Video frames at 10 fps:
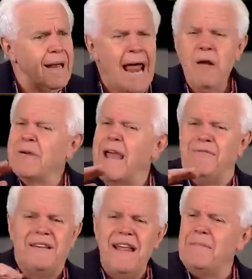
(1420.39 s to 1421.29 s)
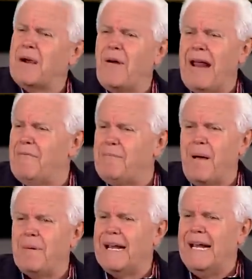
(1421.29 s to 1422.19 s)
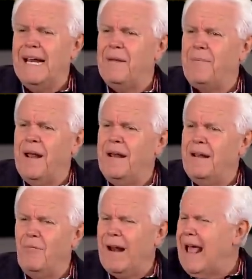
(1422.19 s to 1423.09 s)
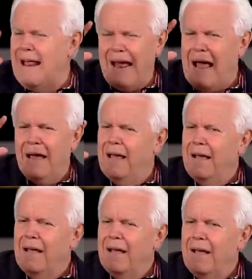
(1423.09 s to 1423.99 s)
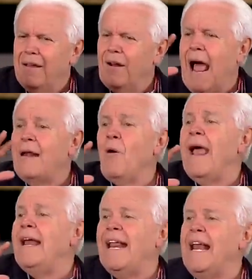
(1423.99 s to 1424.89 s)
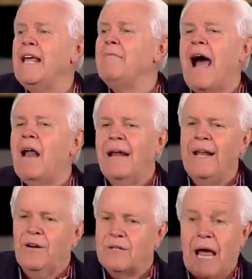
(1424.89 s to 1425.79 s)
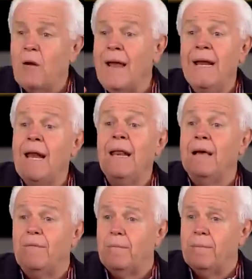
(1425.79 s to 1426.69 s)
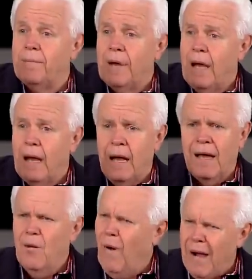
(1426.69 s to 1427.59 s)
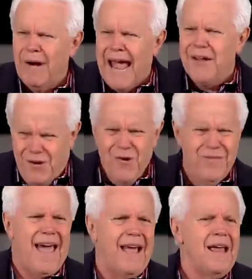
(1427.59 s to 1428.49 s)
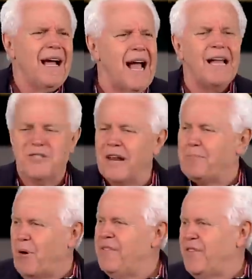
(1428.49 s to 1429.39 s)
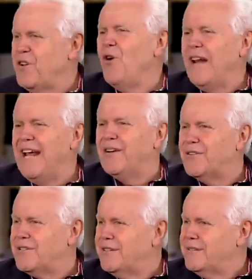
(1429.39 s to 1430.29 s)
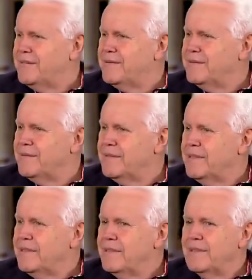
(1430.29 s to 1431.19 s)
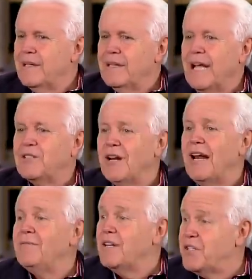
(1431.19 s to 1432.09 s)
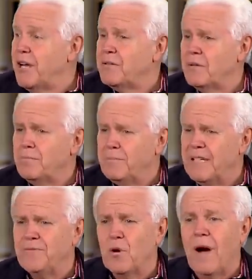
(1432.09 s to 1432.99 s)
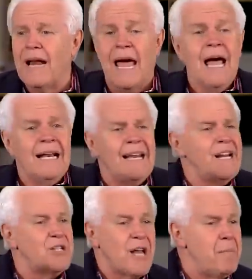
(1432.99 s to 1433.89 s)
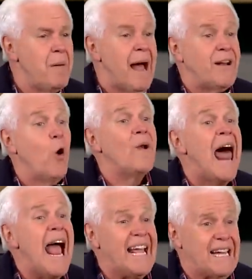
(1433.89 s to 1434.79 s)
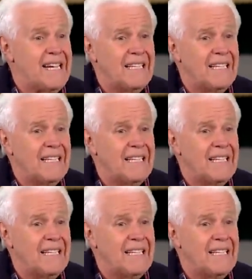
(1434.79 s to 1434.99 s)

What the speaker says: And I don't care if you're Democrat, Republican, Independent. I don't hate any of my leaders. I don't hate any of them. Why would I do that? God said, pray for your leaders. That you live a gentle, peaceful, quiet life. Now, there's some of them I don't like.